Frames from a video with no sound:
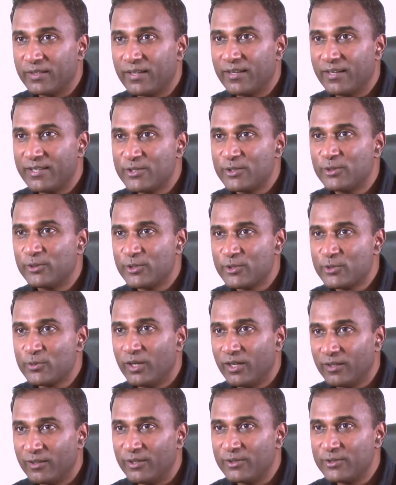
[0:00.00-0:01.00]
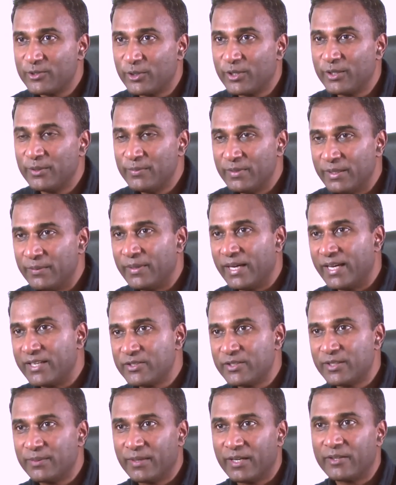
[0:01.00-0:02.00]
that high school to swallow. So you can
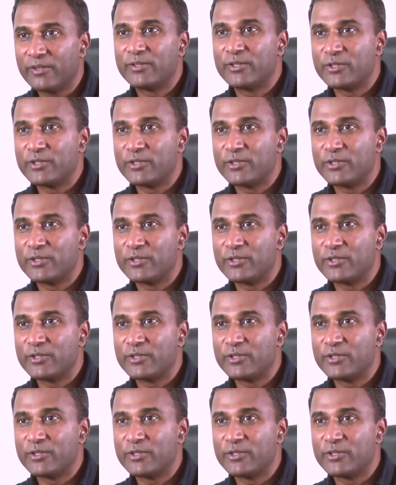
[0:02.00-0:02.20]
imagine the amount of